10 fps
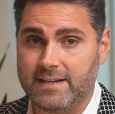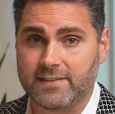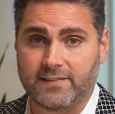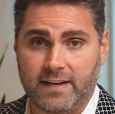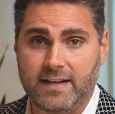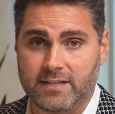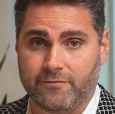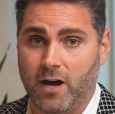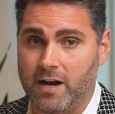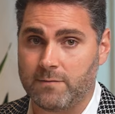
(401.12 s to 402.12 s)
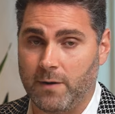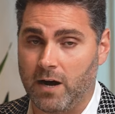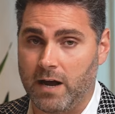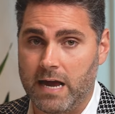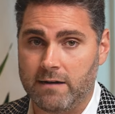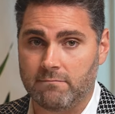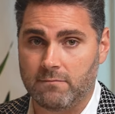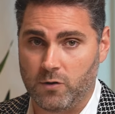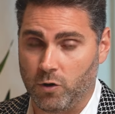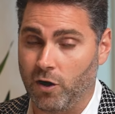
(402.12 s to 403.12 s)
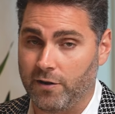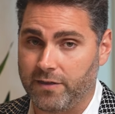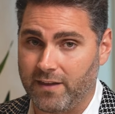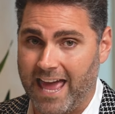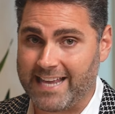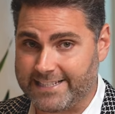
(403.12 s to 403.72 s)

is a city divided by north and